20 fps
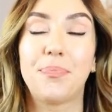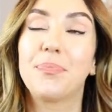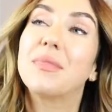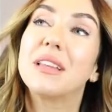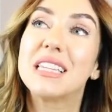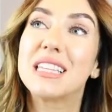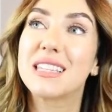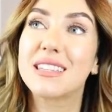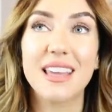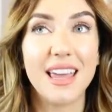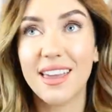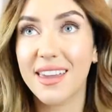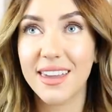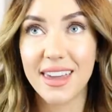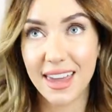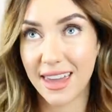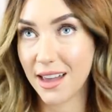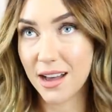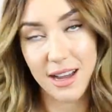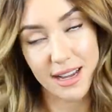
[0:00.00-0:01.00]

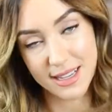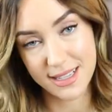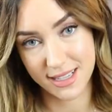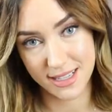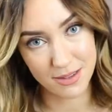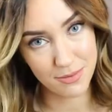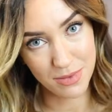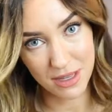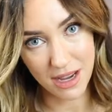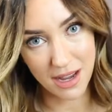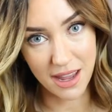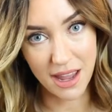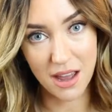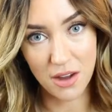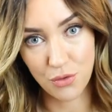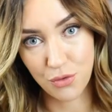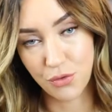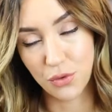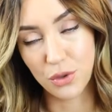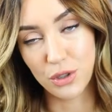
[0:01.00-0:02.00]
skincare item that I
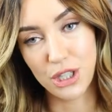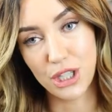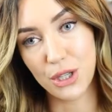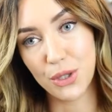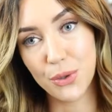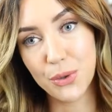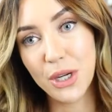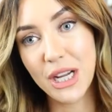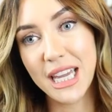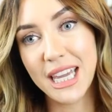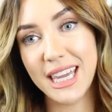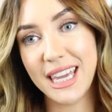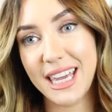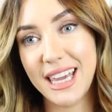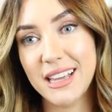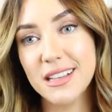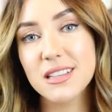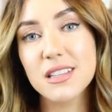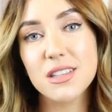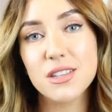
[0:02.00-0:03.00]
have for you
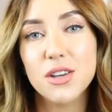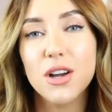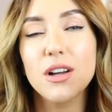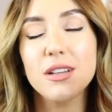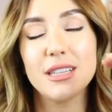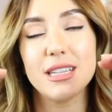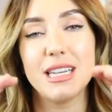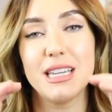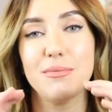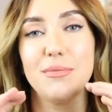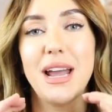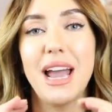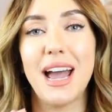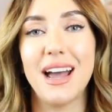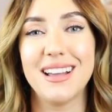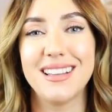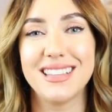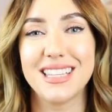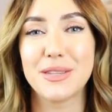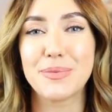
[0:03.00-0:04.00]
is not in my
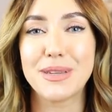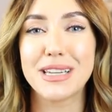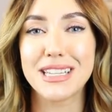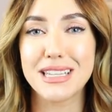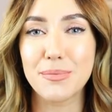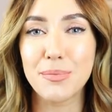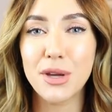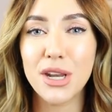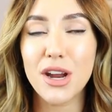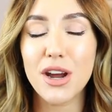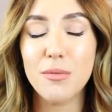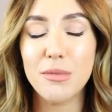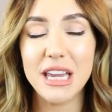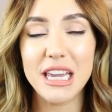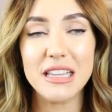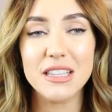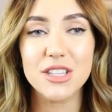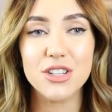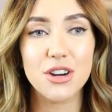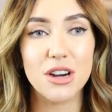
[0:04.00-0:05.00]
hands because I put it on my
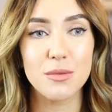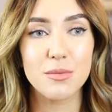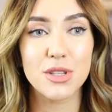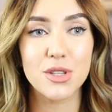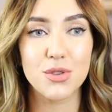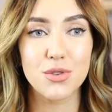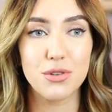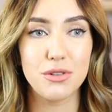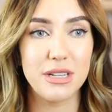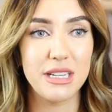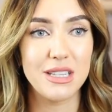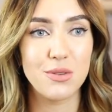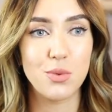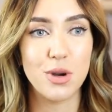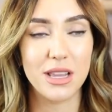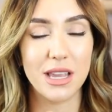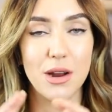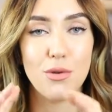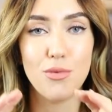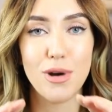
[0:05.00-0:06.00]
Instagram stories
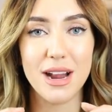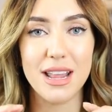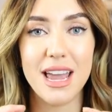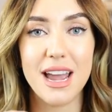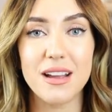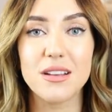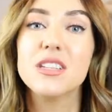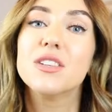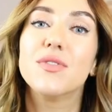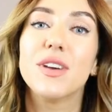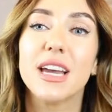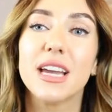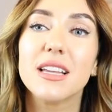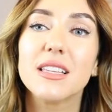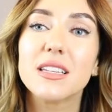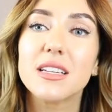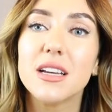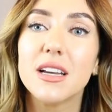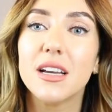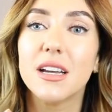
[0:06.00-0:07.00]
when I ran out of
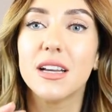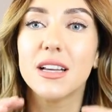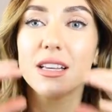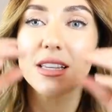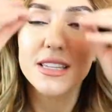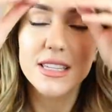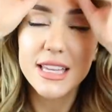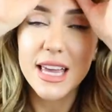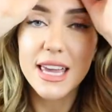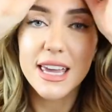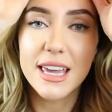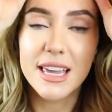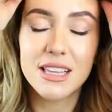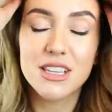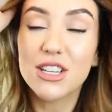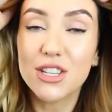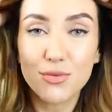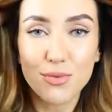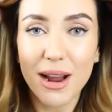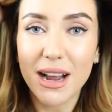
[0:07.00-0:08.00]
it, saying,
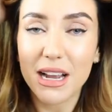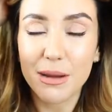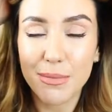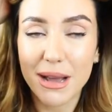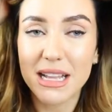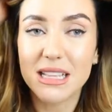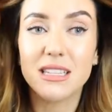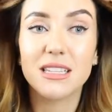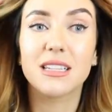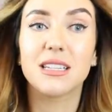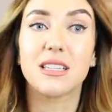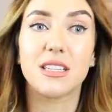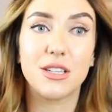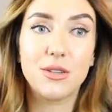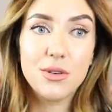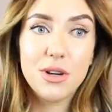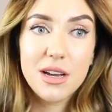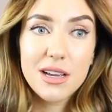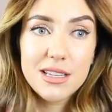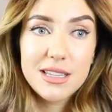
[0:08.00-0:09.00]
just recommended it to you
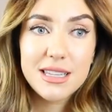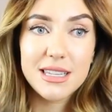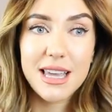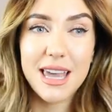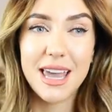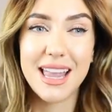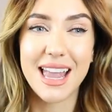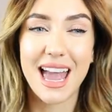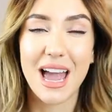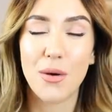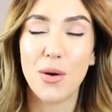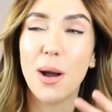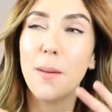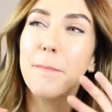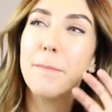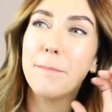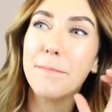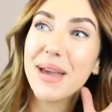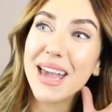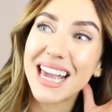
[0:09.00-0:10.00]
guys, saying how
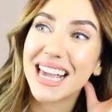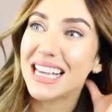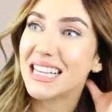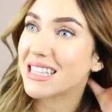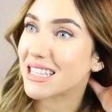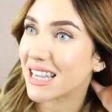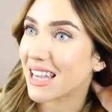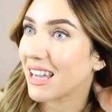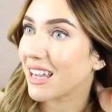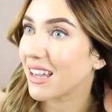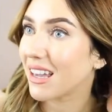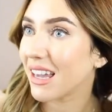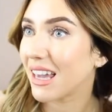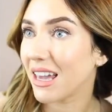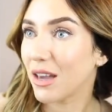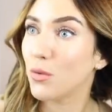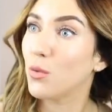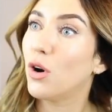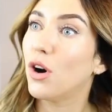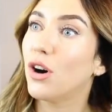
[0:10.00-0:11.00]
amazing
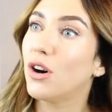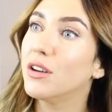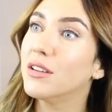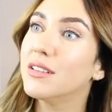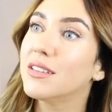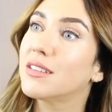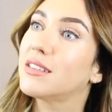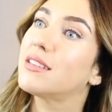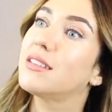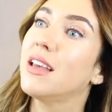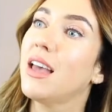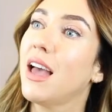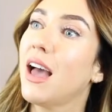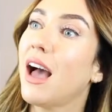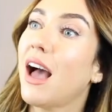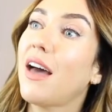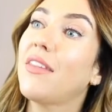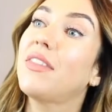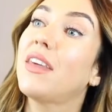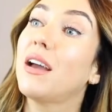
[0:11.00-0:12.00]
it was,
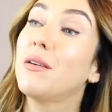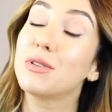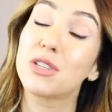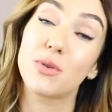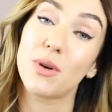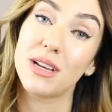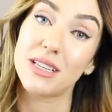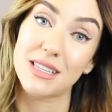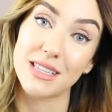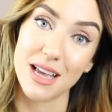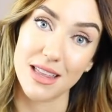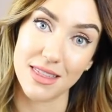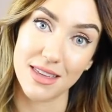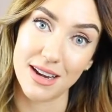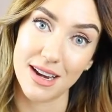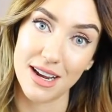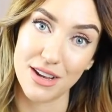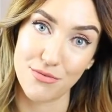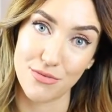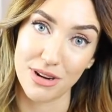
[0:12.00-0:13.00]
and that I was quite sad that
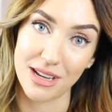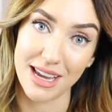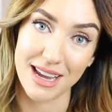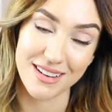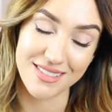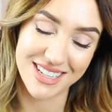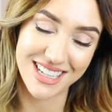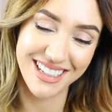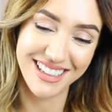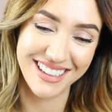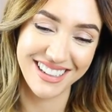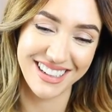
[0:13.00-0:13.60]
it had run out.